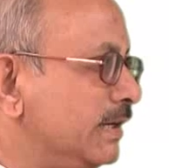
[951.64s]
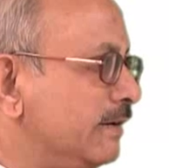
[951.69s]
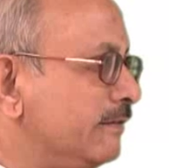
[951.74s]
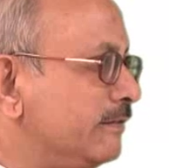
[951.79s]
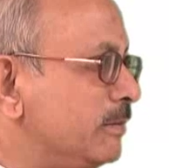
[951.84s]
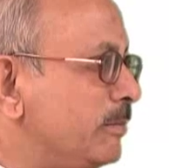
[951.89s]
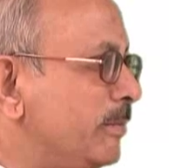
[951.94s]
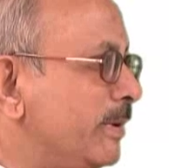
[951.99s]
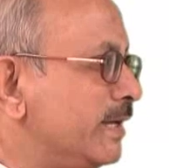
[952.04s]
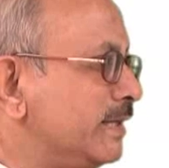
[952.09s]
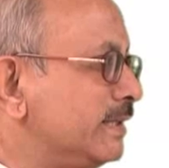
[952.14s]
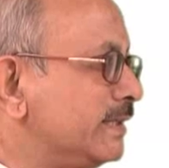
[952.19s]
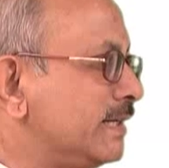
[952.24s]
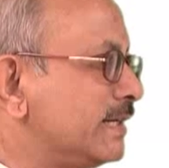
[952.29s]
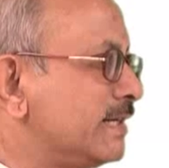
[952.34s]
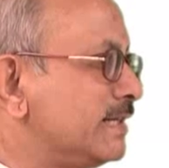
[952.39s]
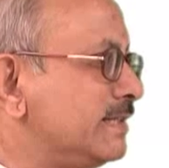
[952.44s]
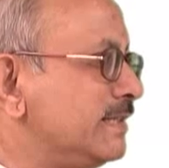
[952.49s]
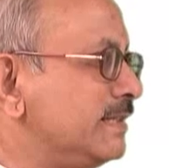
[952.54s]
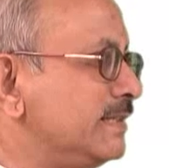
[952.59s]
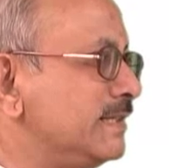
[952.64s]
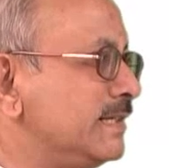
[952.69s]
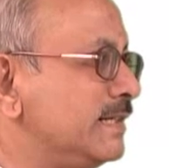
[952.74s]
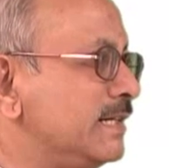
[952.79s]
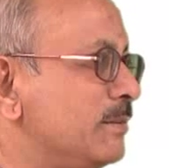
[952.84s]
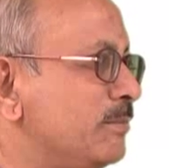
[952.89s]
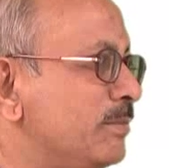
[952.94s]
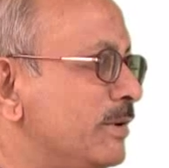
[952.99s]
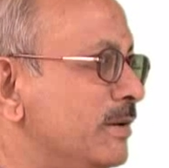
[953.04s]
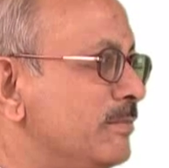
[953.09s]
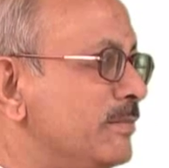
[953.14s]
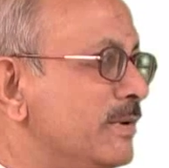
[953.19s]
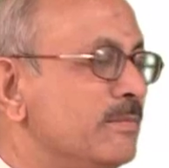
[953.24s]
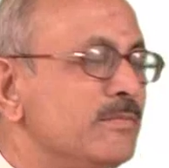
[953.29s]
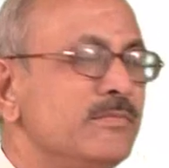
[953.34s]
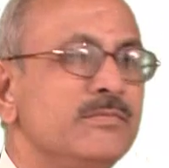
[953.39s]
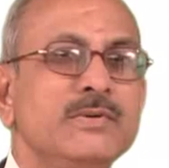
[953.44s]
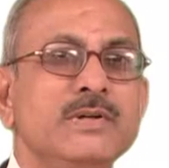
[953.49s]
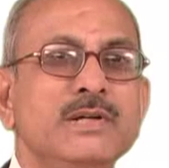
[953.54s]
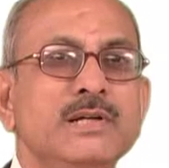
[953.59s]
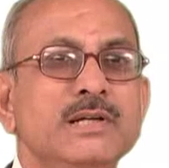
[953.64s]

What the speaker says: If the base currency is at a premium,